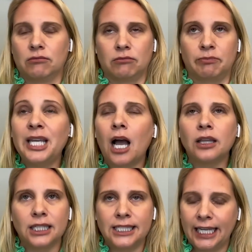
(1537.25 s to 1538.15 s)

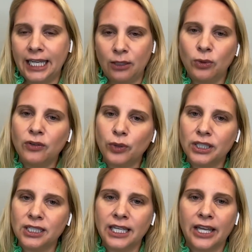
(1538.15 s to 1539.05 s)
beyond the decade we've
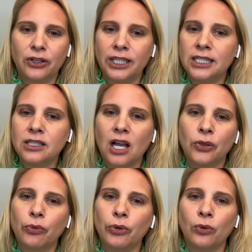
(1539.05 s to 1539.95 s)
worked together, he's
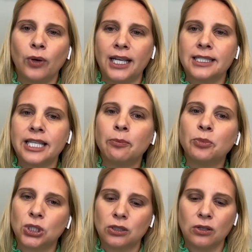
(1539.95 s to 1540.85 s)
gone through
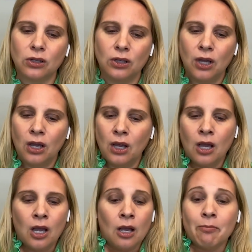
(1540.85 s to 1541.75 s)
exceptional
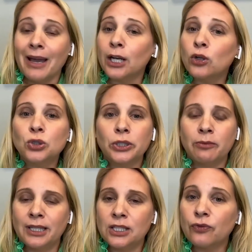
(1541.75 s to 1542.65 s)
medical
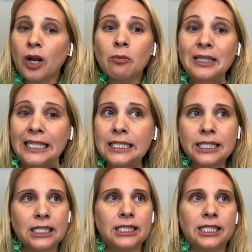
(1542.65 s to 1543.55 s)
treatments, from
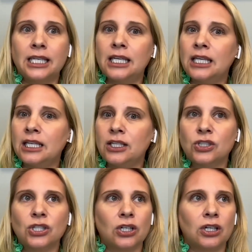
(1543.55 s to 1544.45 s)
ECT
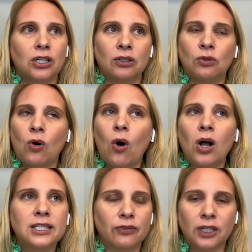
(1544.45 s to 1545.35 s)
to
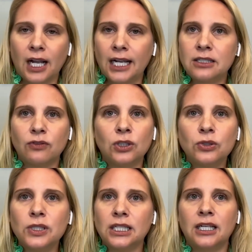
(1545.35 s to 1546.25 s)
all different kinds of
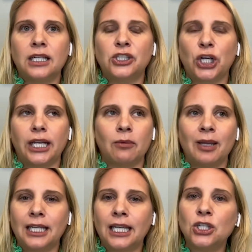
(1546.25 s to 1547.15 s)
hallucinogenic
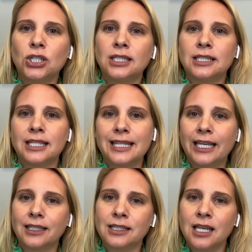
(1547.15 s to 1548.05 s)
medications and
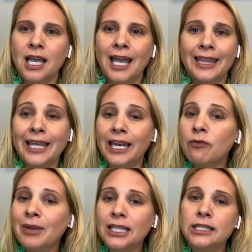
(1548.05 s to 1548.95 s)
things that have
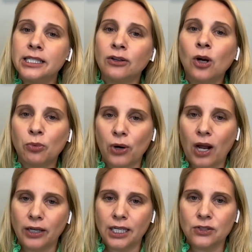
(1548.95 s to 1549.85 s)
made zero
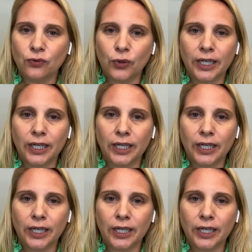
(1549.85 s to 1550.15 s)
progress for